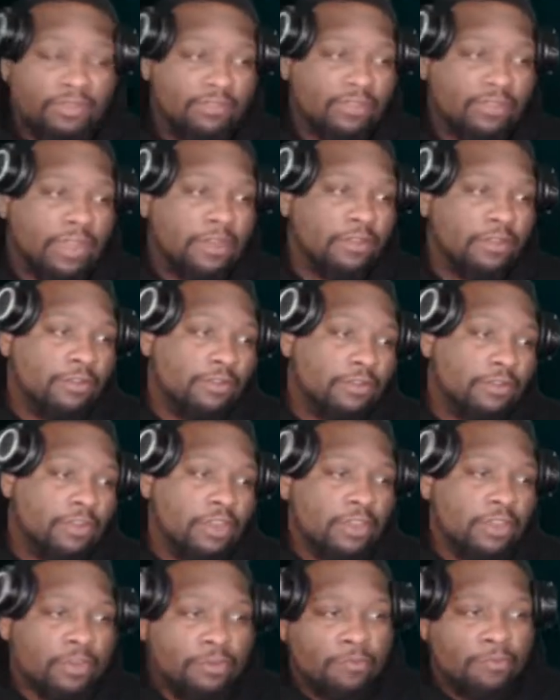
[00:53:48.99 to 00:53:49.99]
So I know you're
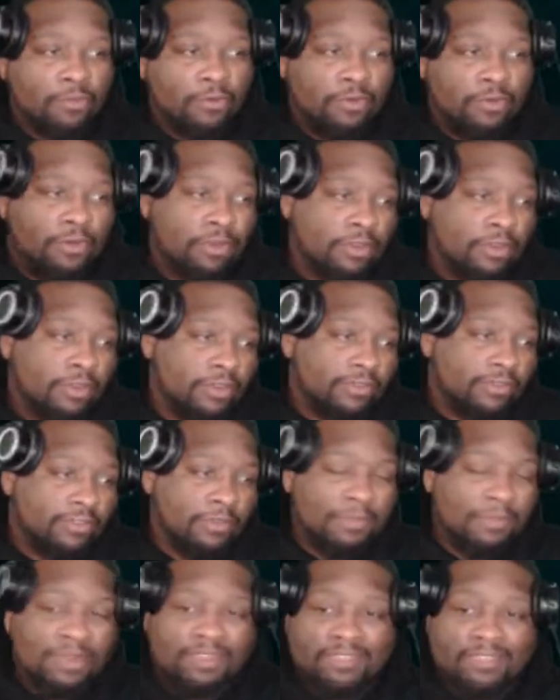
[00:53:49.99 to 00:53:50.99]
hearing more hooks of
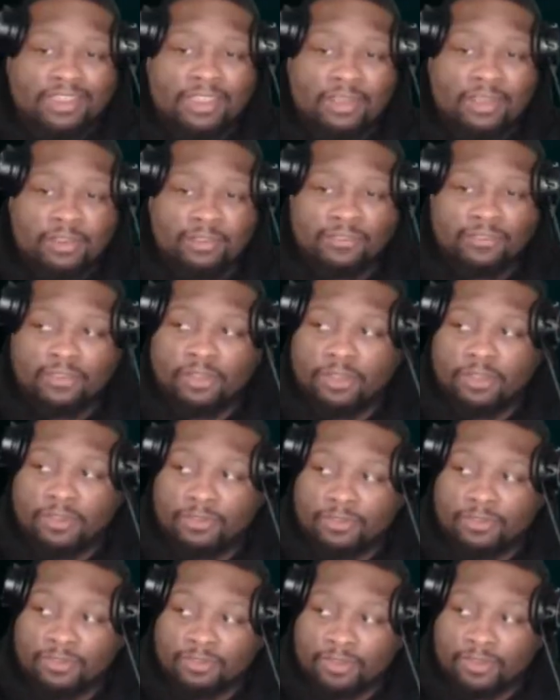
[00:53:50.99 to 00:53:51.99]
me singing the
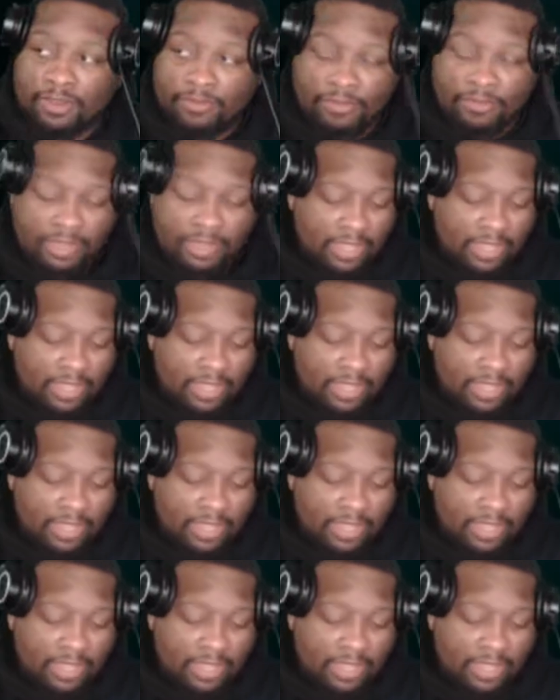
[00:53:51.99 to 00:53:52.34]
songs and stuff.